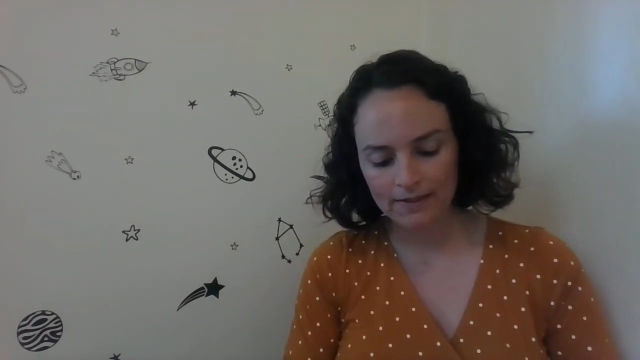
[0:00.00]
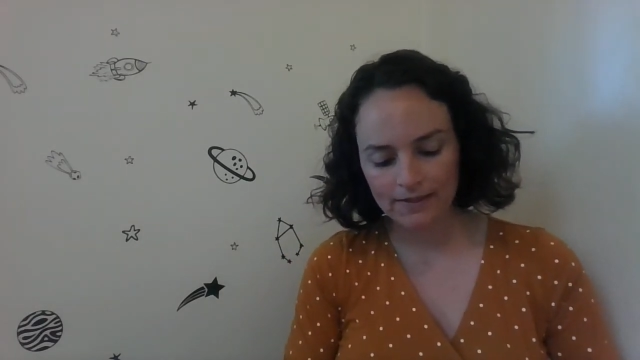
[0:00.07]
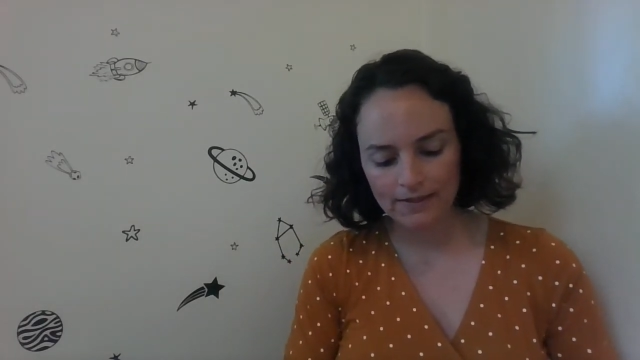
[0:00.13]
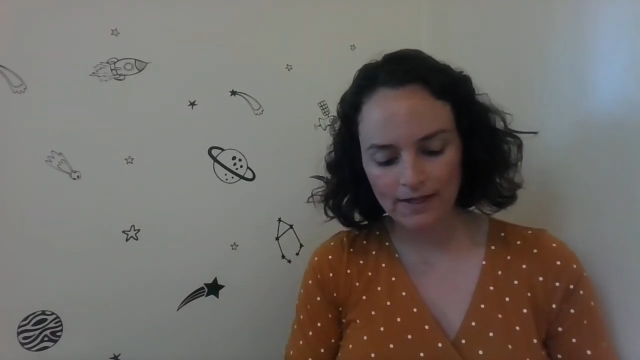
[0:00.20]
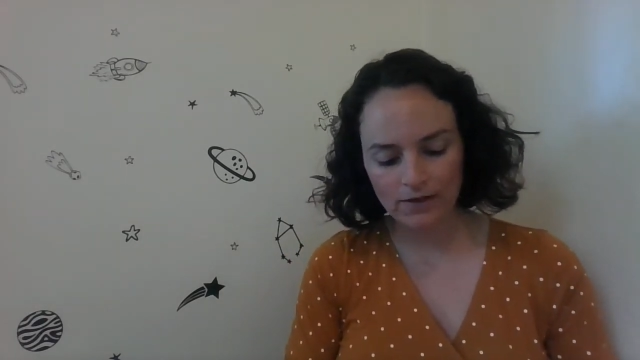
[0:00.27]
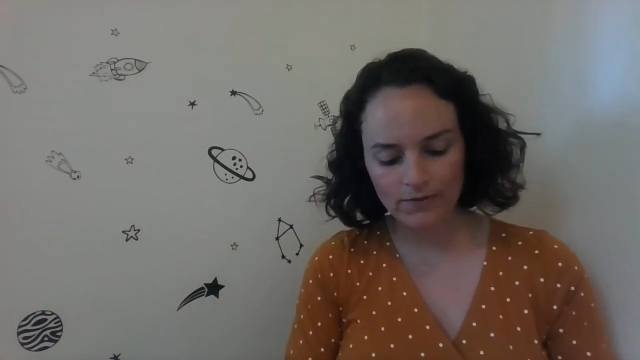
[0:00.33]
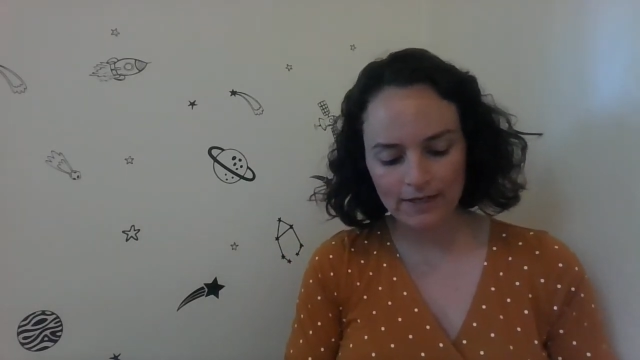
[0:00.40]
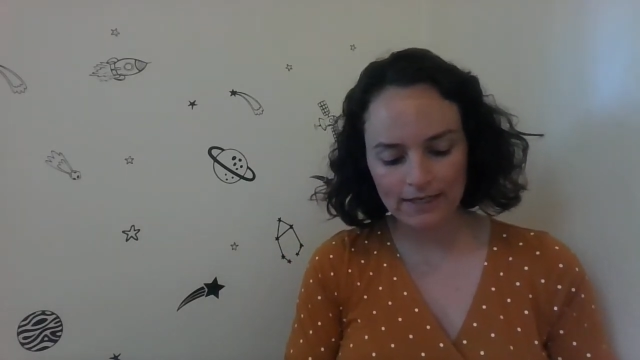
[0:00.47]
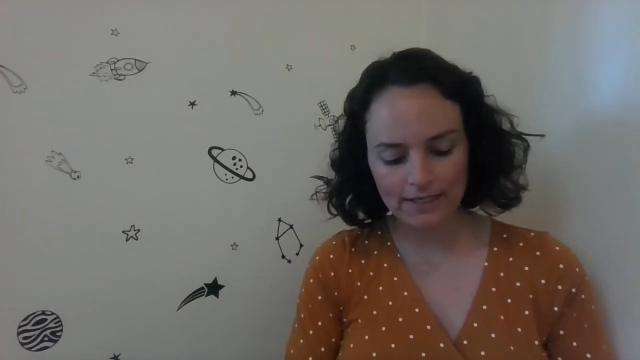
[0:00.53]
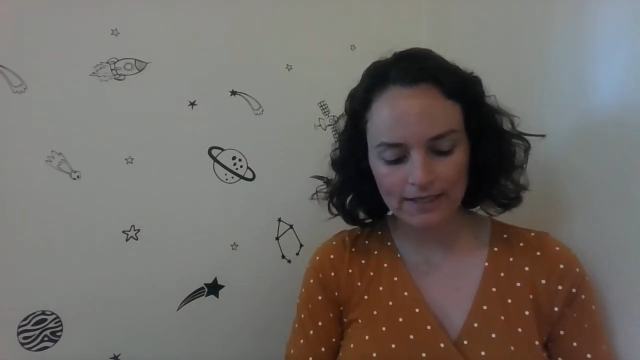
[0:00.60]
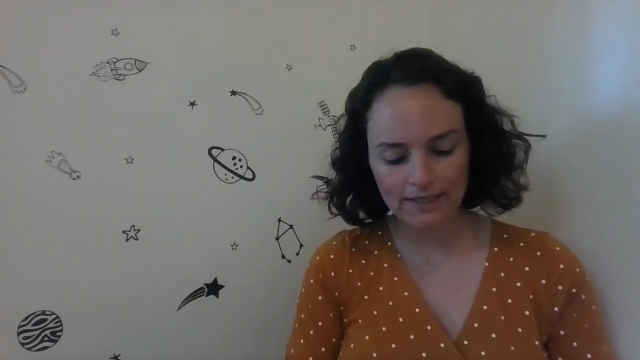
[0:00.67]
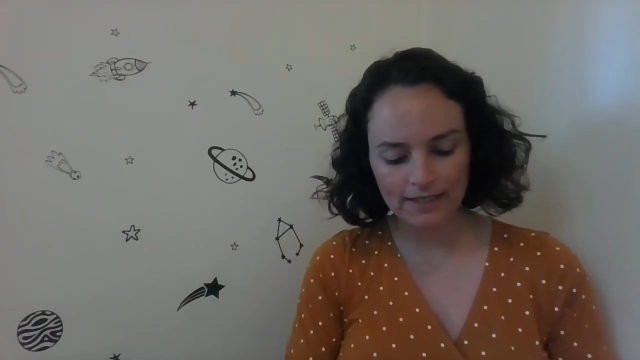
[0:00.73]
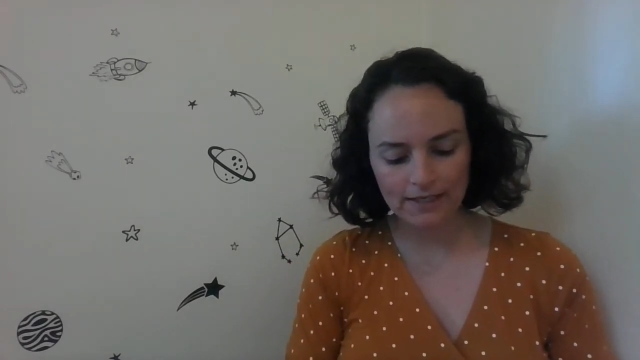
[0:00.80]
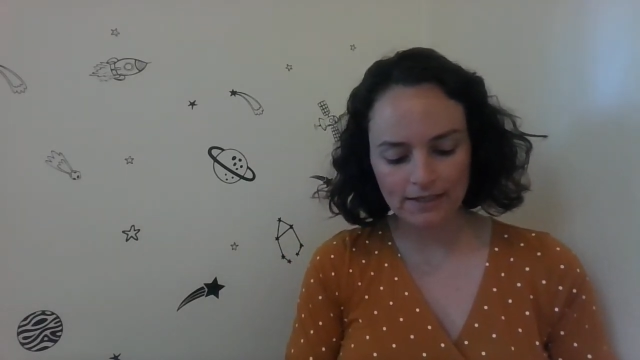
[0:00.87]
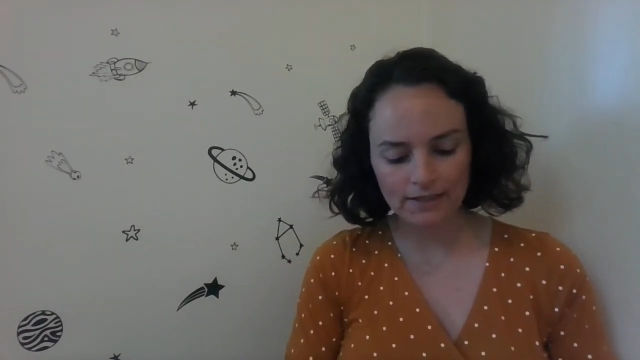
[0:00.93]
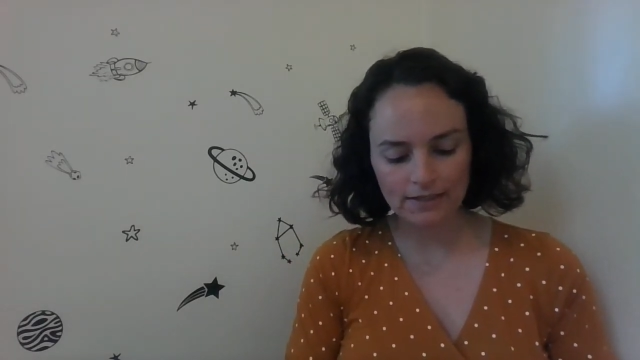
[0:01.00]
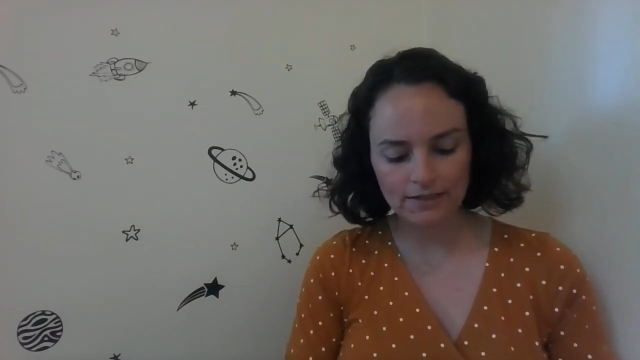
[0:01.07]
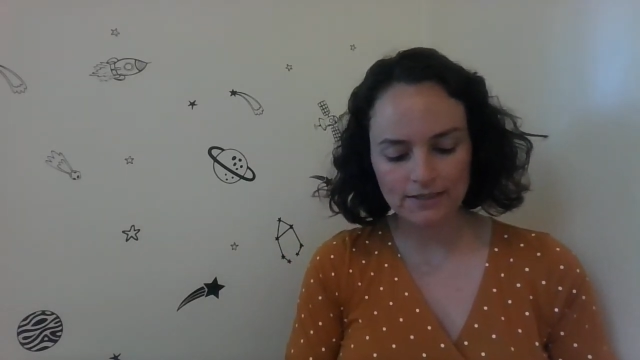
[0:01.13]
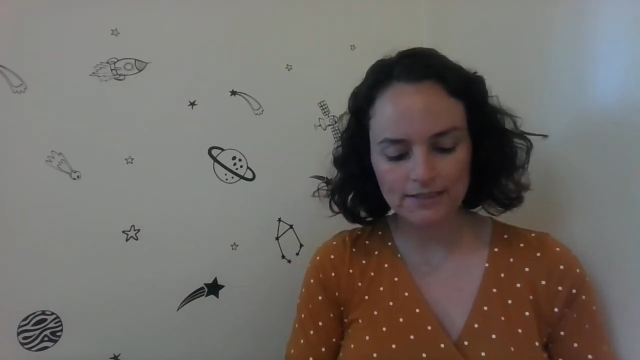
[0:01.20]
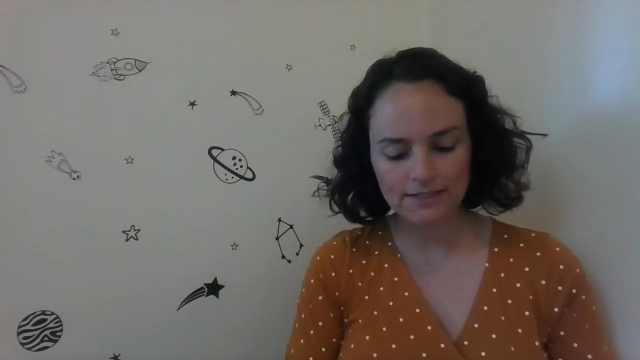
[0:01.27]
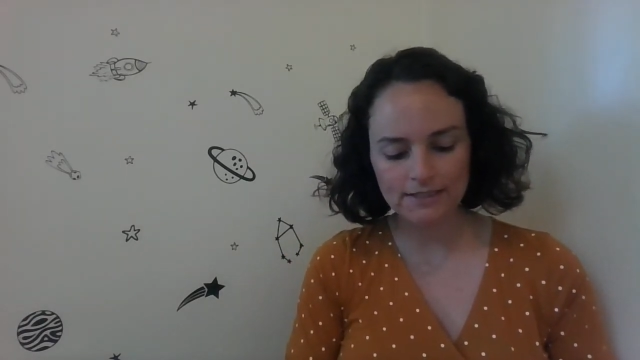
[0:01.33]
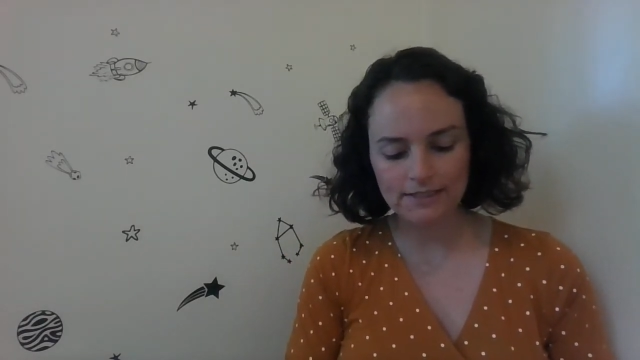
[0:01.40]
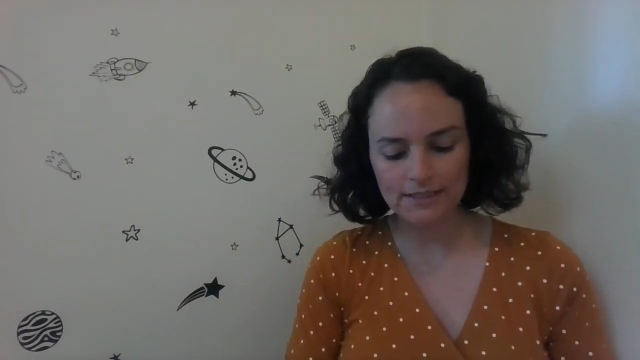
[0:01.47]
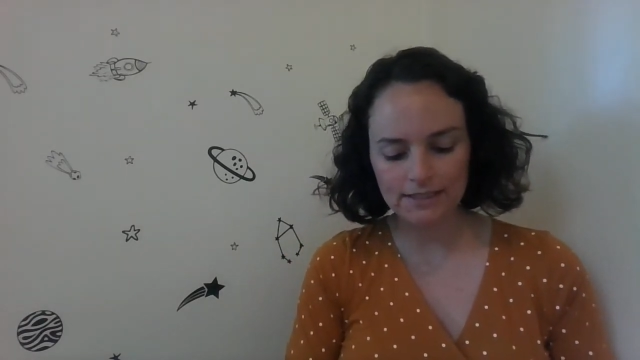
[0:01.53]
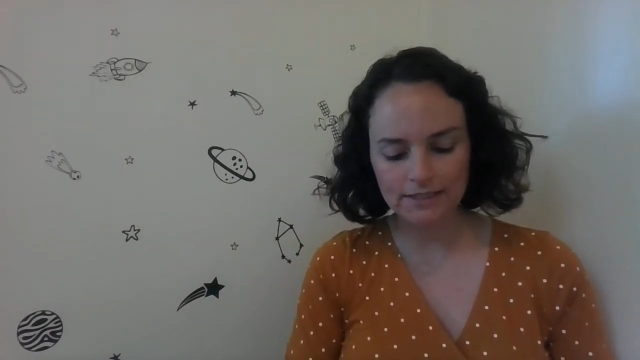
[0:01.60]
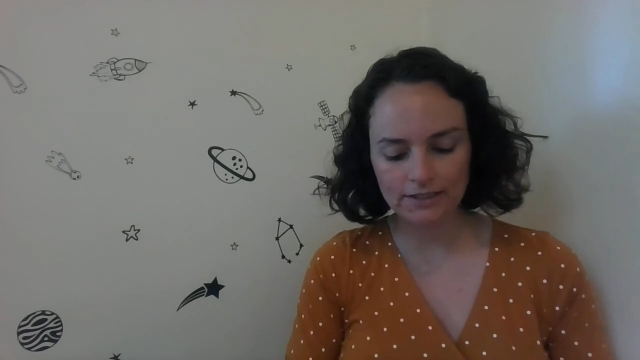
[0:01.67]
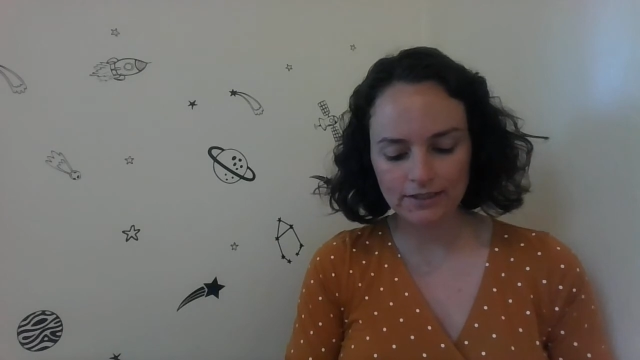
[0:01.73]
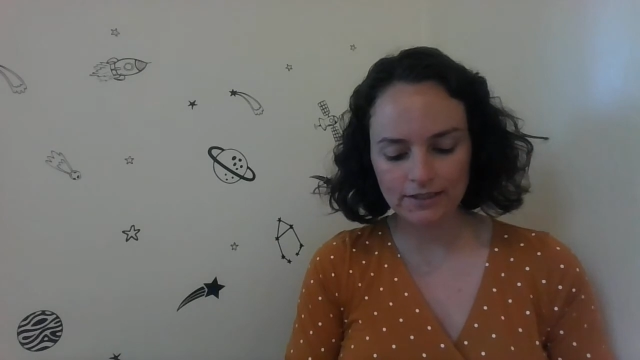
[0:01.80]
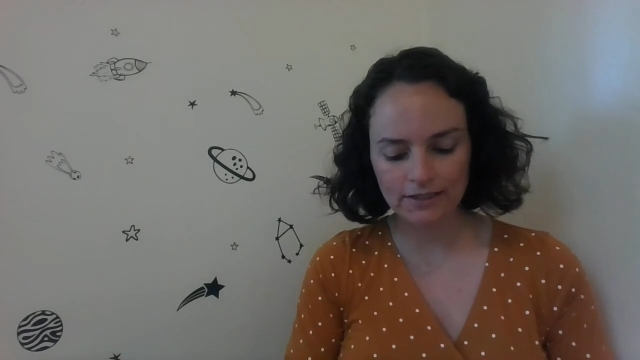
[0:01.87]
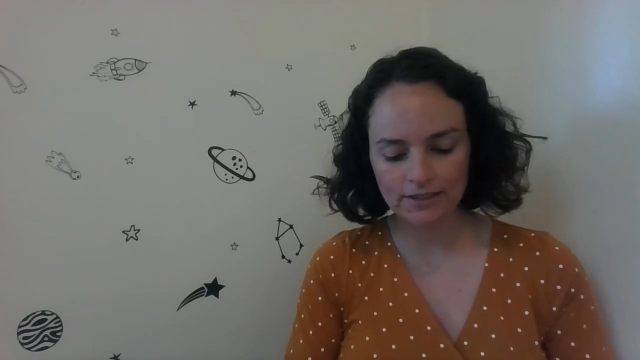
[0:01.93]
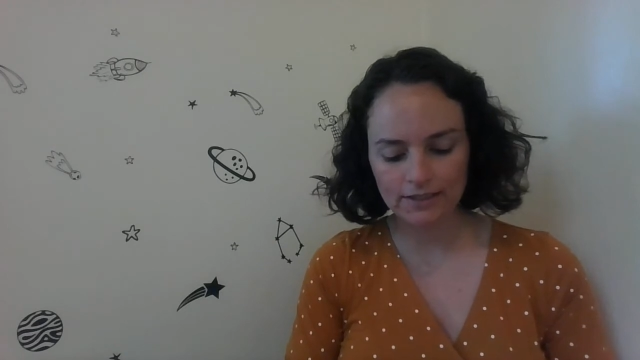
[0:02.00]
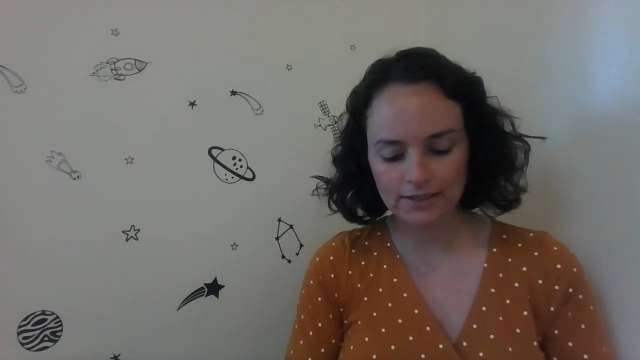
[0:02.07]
That way he can steer.